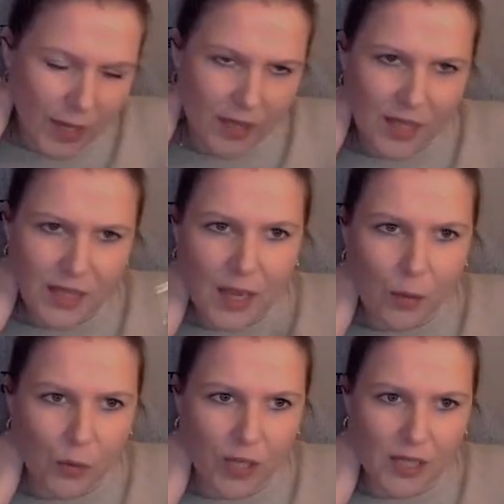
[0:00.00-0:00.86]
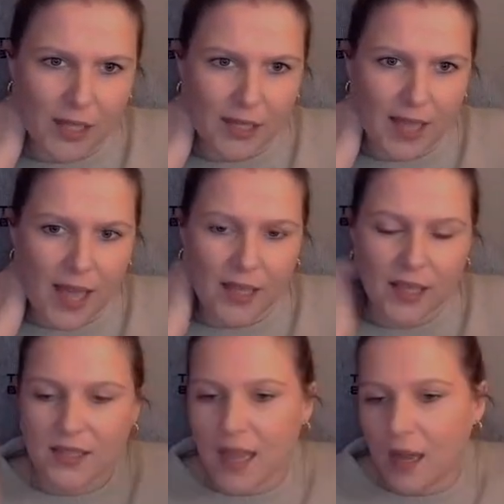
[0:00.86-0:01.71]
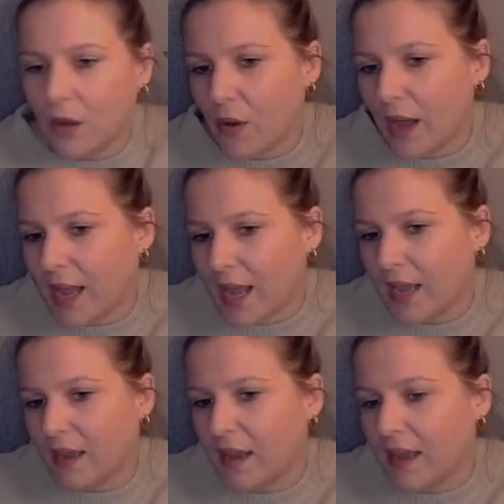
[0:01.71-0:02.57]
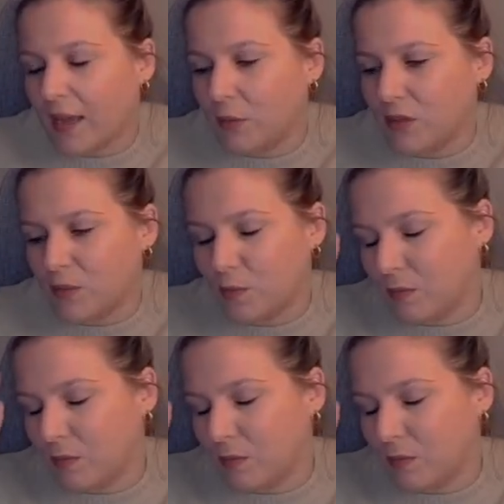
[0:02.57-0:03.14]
I think they work like that. That's how I was